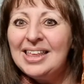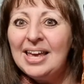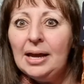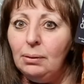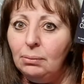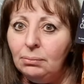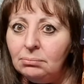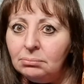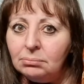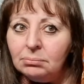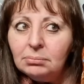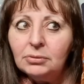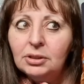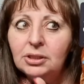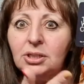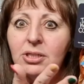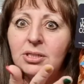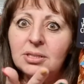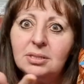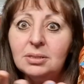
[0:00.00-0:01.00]
there,
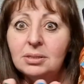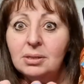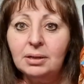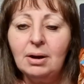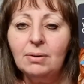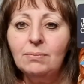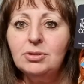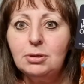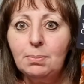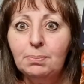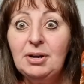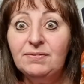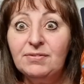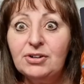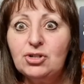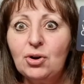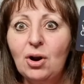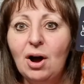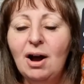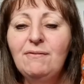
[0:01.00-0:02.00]
which is, you know, it was a bit of
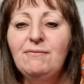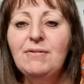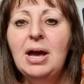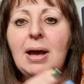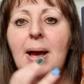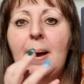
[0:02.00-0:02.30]
a drive,